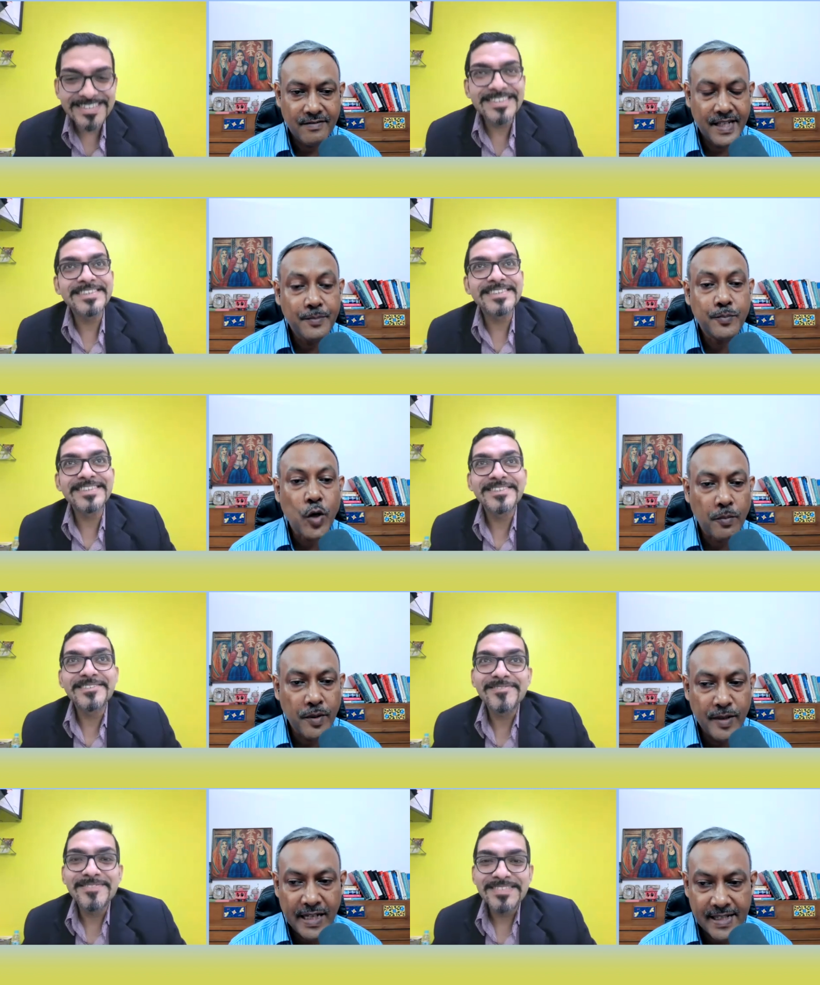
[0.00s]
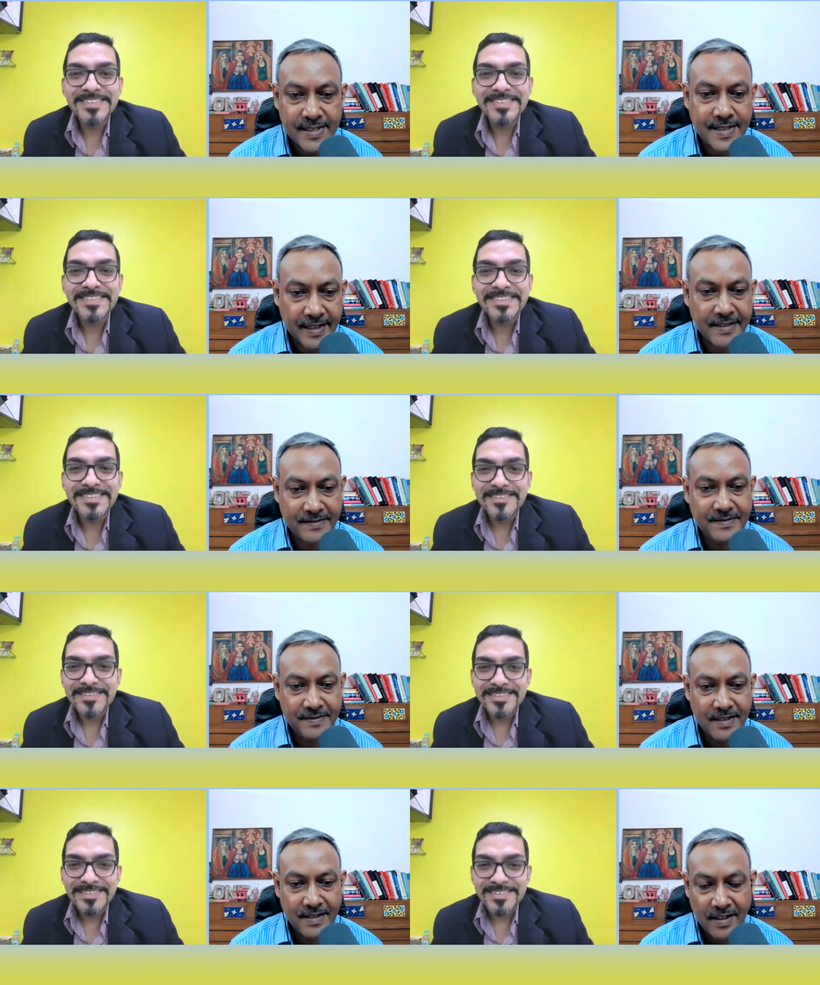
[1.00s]
Speaker 1: very probabilistic.
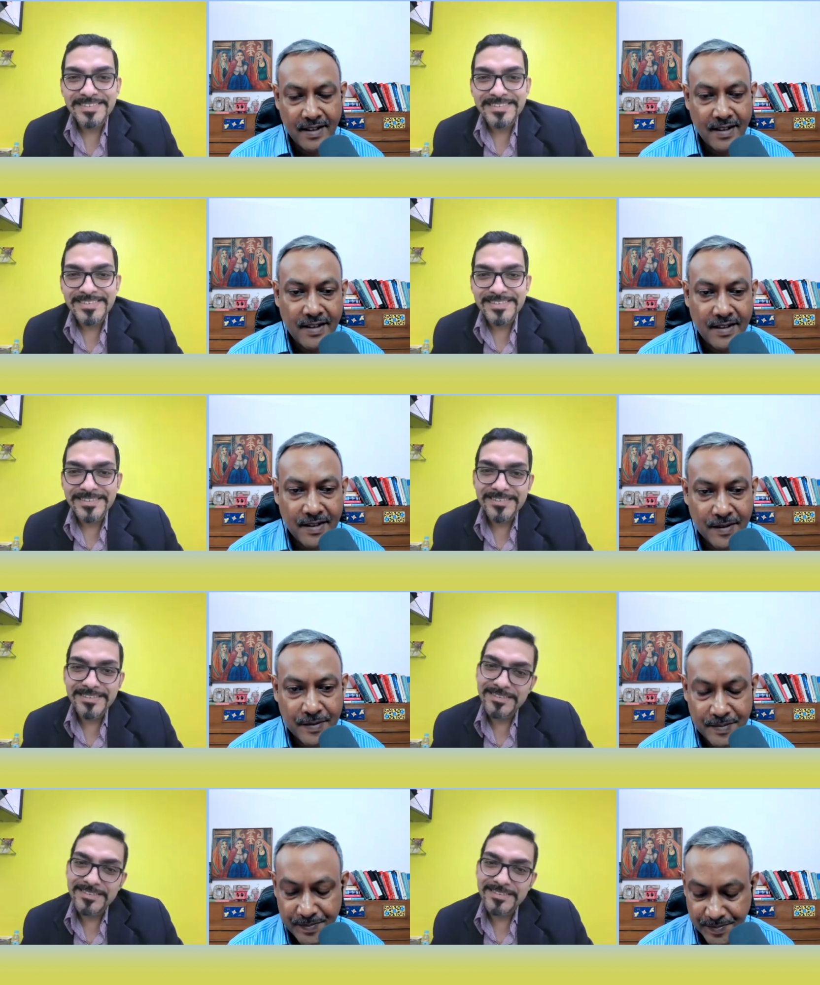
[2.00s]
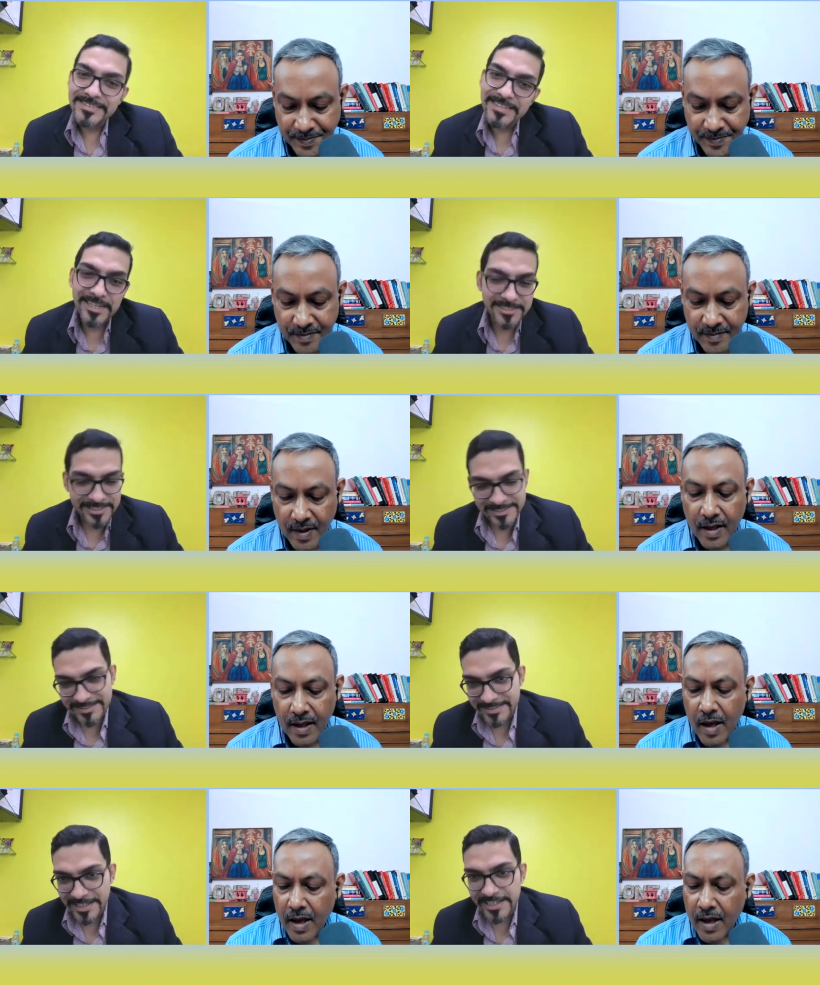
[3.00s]
Um, yes.
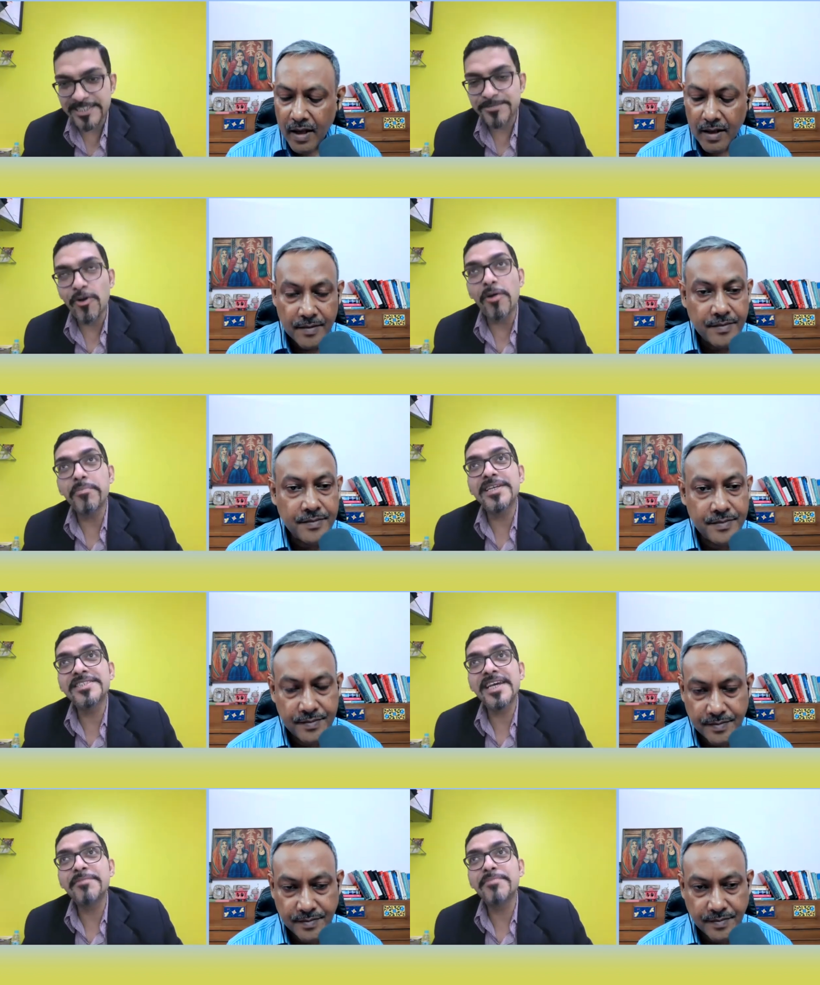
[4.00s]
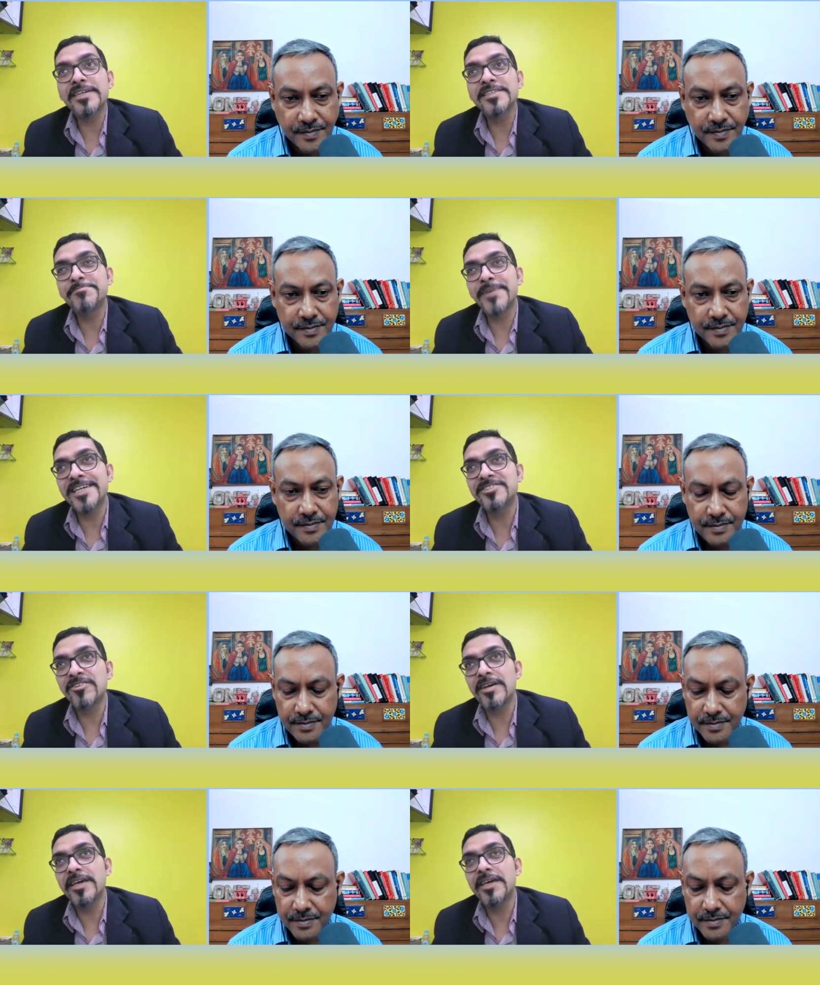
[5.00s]
Speaker 2: It is probabilistic, but it's based
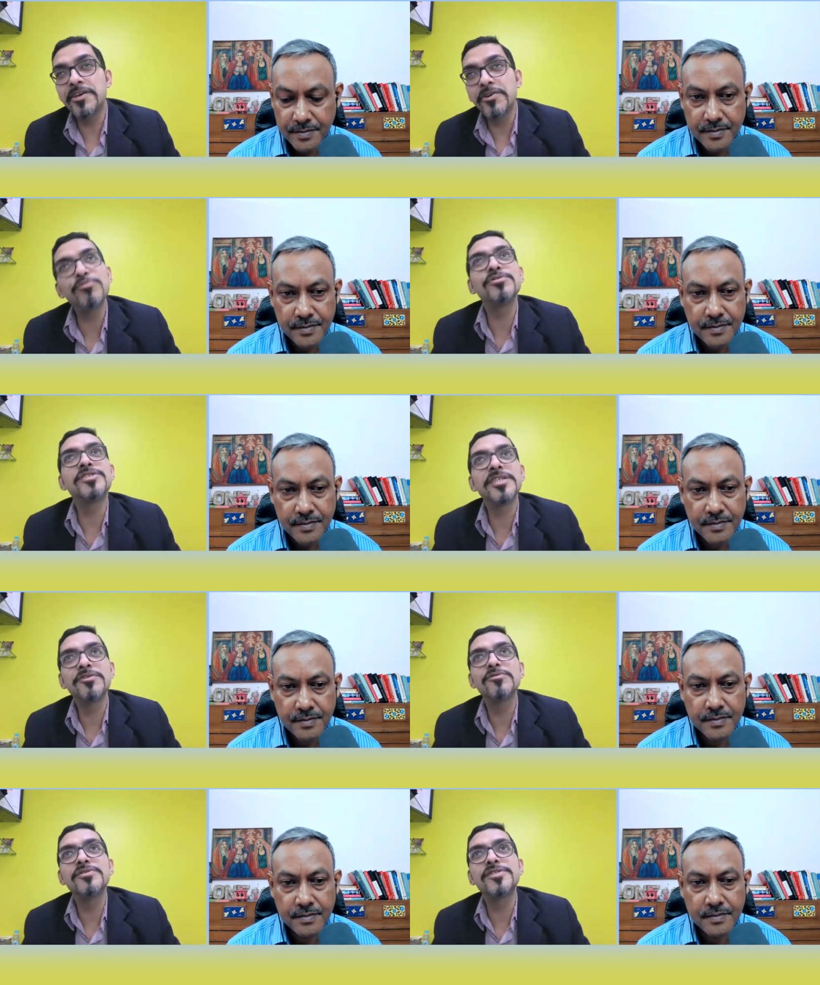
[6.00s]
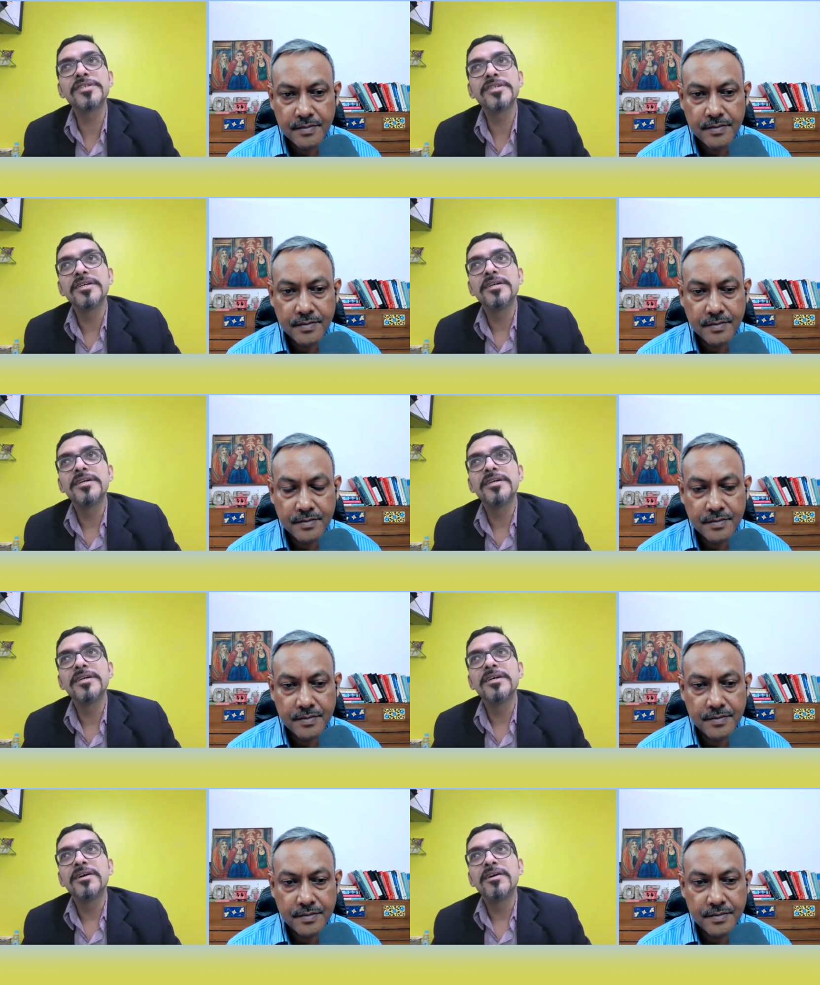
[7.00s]
on a huge, huge
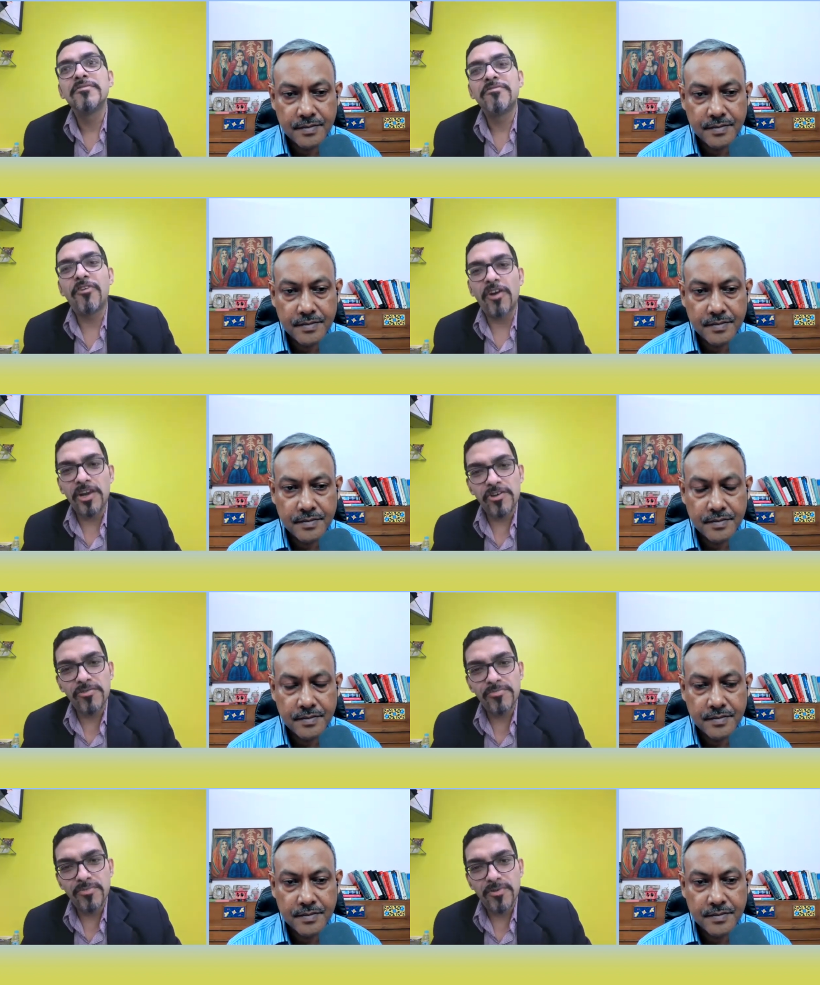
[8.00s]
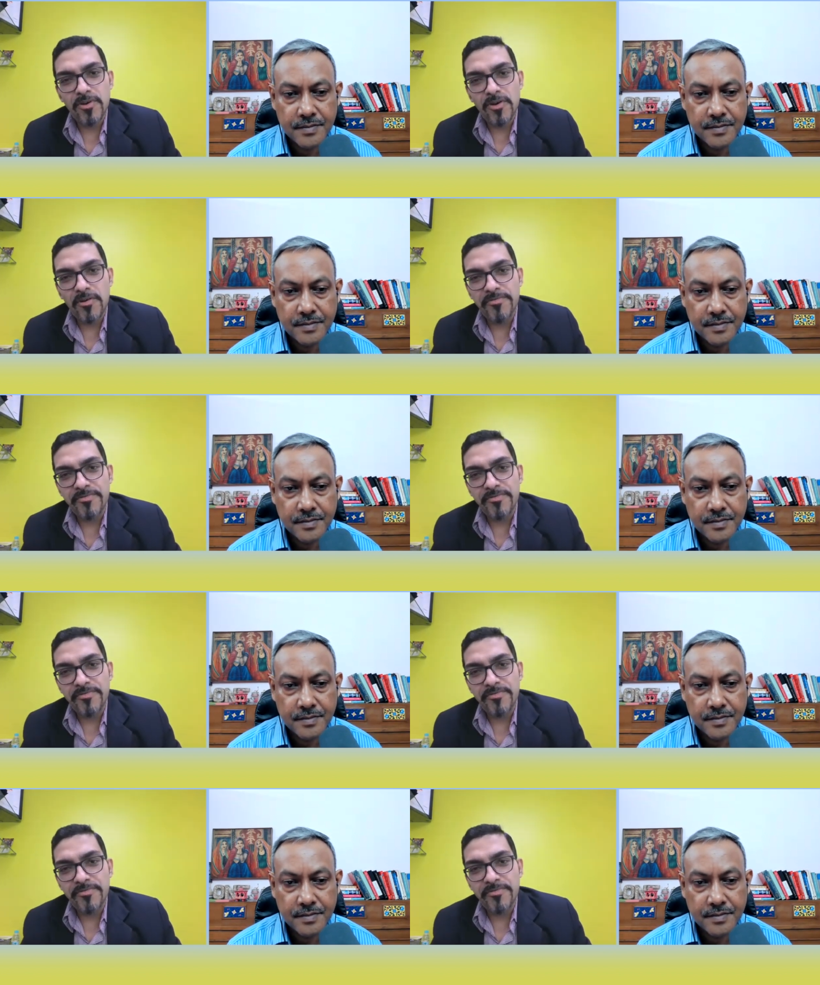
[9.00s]
volume of